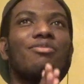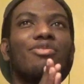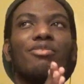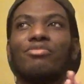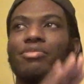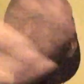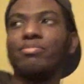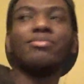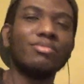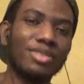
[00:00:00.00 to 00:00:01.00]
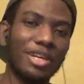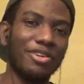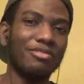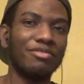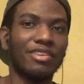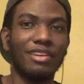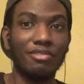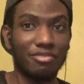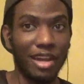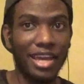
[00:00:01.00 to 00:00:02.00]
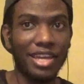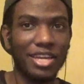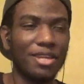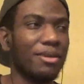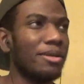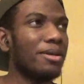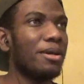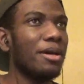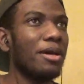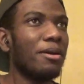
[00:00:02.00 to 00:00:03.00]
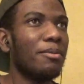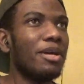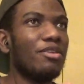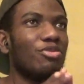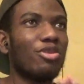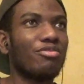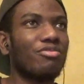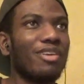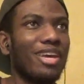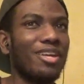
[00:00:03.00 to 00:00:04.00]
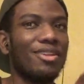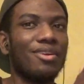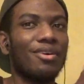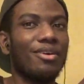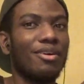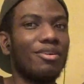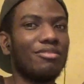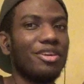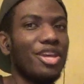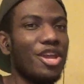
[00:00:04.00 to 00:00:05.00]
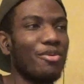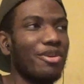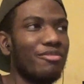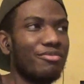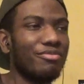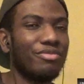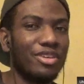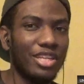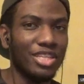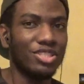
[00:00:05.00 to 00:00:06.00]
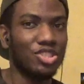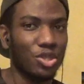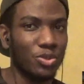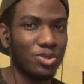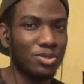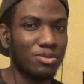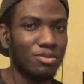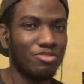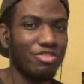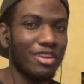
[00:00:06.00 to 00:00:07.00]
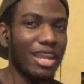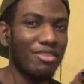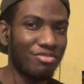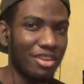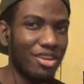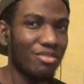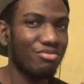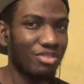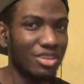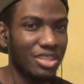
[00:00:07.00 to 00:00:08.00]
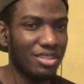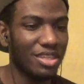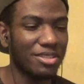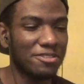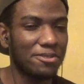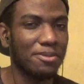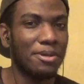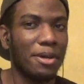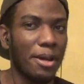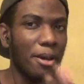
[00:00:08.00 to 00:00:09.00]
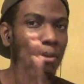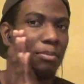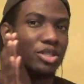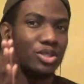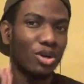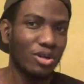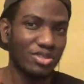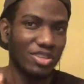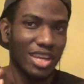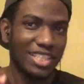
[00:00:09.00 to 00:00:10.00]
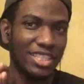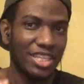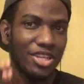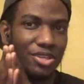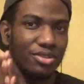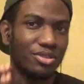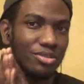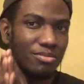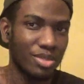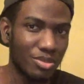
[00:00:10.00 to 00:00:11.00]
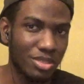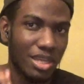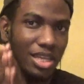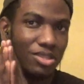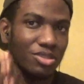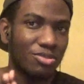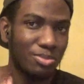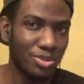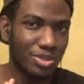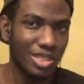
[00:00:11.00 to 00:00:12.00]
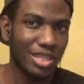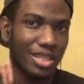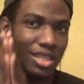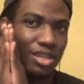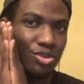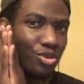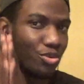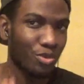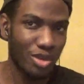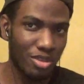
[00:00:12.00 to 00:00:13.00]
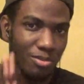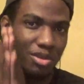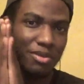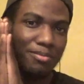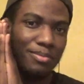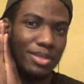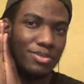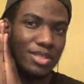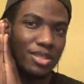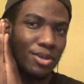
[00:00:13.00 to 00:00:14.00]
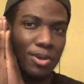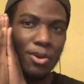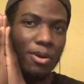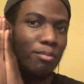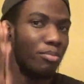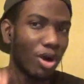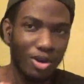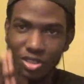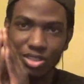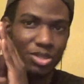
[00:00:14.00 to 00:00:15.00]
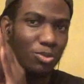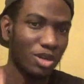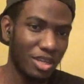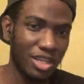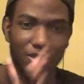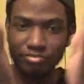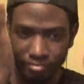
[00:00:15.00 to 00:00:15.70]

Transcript: If you're sorry, fly again. If you're a fan of hearing funny jokes, like fan of funny things, but you also like to hear good mu- like good music, good rhythm of music, bars and whatnot,